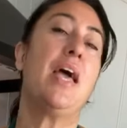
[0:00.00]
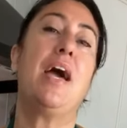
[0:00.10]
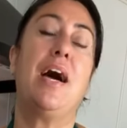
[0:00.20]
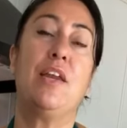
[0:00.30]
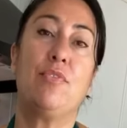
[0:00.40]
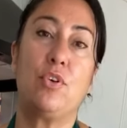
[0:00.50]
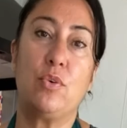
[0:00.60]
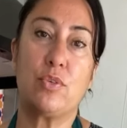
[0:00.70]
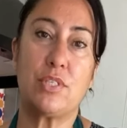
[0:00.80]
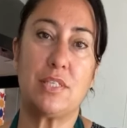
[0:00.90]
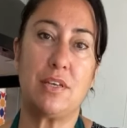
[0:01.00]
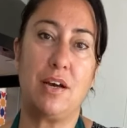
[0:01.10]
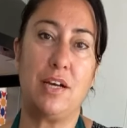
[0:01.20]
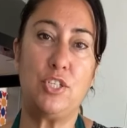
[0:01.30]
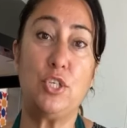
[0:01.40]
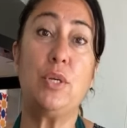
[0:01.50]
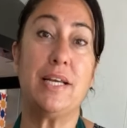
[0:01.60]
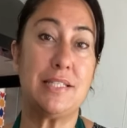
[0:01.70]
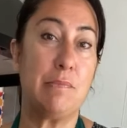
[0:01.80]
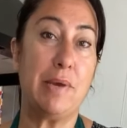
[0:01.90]
And of course, I do like
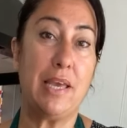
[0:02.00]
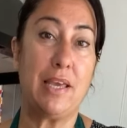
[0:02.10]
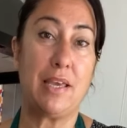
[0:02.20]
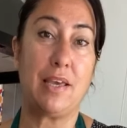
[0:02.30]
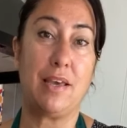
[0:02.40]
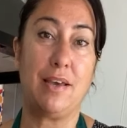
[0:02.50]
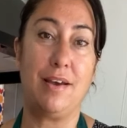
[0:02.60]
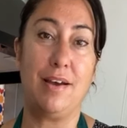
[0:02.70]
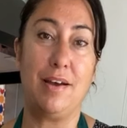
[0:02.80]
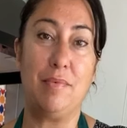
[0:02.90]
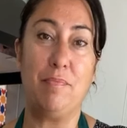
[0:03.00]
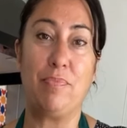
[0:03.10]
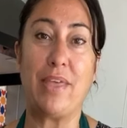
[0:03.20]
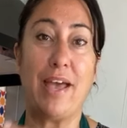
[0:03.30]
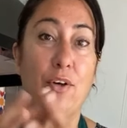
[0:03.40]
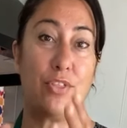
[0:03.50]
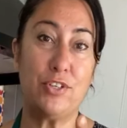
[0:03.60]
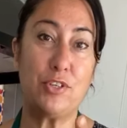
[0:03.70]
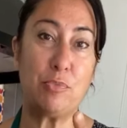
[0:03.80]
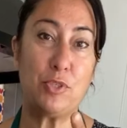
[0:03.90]
to make the healthiest
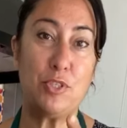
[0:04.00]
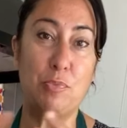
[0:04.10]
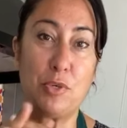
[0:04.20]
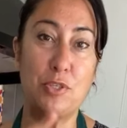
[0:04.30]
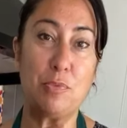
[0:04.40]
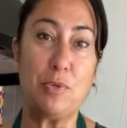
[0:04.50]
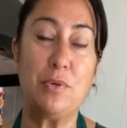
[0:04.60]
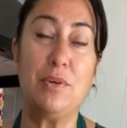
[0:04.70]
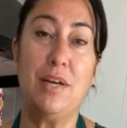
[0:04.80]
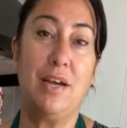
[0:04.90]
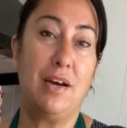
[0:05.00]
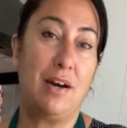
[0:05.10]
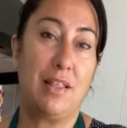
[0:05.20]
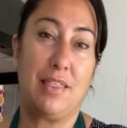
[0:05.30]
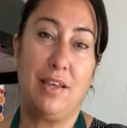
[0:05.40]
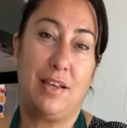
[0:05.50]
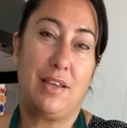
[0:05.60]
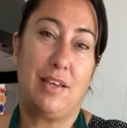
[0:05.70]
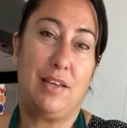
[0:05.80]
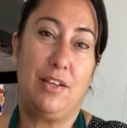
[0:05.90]
options possible. I think,
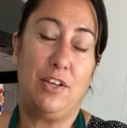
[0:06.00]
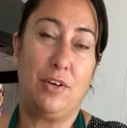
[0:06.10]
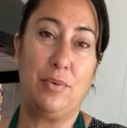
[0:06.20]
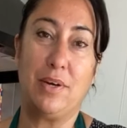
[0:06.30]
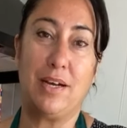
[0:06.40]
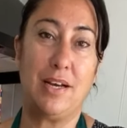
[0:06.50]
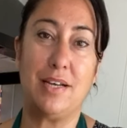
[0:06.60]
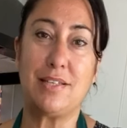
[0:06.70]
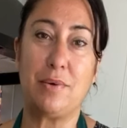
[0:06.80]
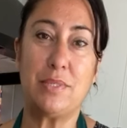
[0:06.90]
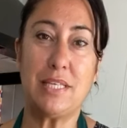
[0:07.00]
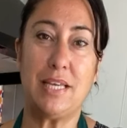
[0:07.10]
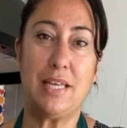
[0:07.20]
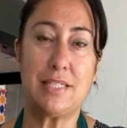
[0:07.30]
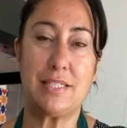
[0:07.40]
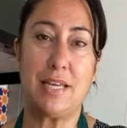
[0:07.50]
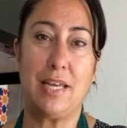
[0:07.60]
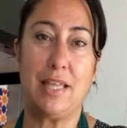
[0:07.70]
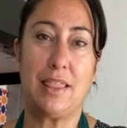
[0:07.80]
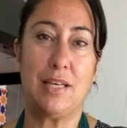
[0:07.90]
you know, as I was saying
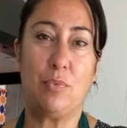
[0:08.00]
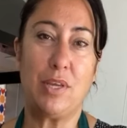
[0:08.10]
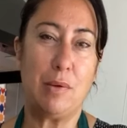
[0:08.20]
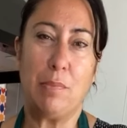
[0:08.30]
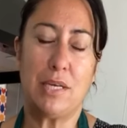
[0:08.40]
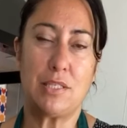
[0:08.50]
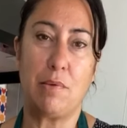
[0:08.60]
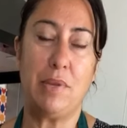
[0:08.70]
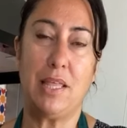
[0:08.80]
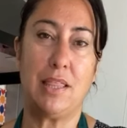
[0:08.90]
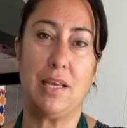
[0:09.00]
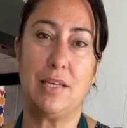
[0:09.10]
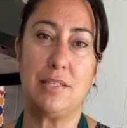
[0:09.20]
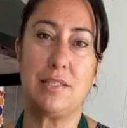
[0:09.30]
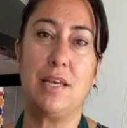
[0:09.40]
yesterday, that we can buy so many things